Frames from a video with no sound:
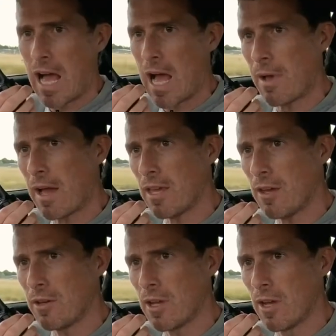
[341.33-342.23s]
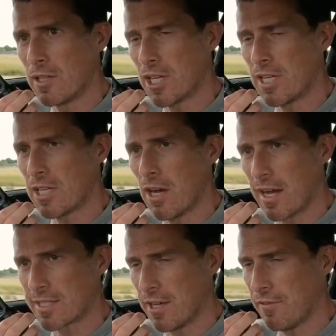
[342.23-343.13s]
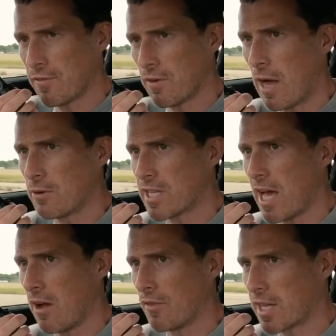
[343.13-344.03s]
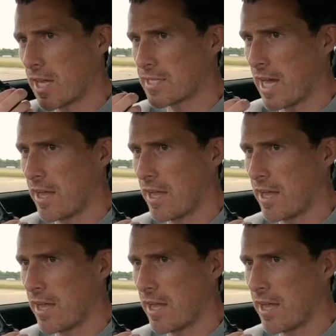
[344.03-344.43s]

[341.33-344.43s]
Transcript: How about you and your GTR, Asif? How was that on the kick